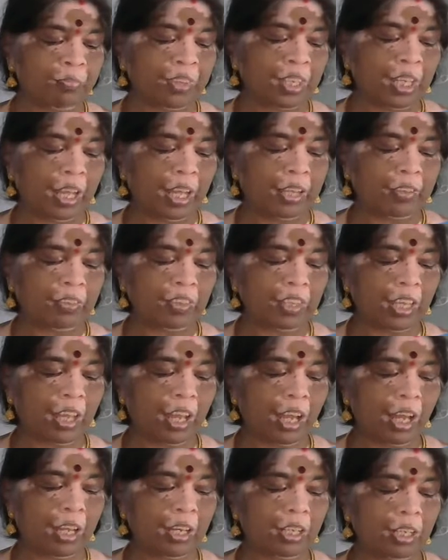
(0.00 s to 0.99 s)
and they
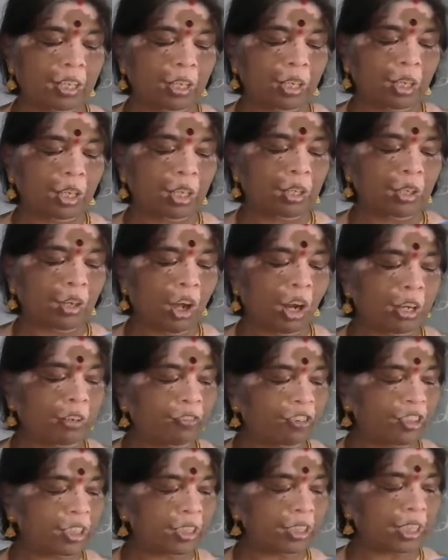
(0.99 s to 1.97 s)
are not
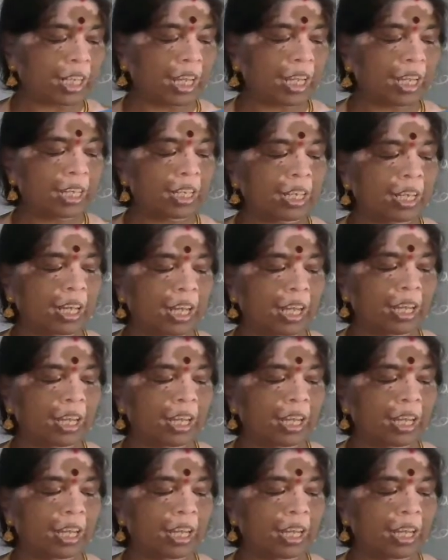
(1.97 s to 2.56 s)
fertile